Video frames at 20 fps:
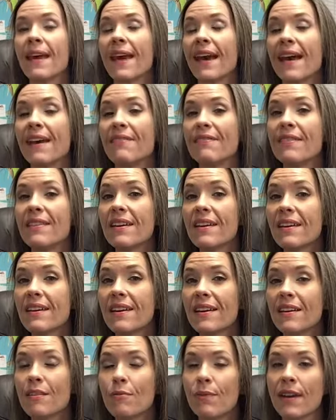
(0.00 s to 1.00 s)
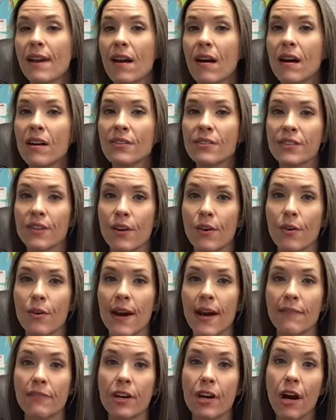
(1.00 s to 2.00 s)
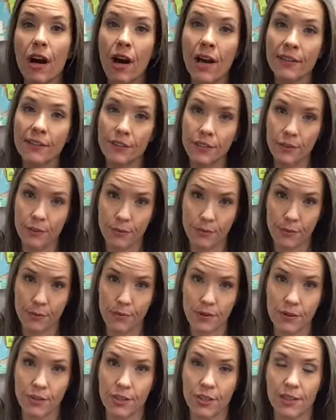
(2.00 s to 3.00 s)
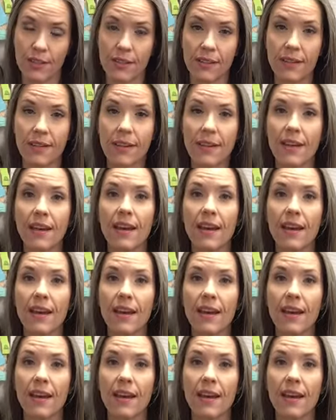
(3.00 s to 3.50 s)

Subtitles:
And then we also have a concert portion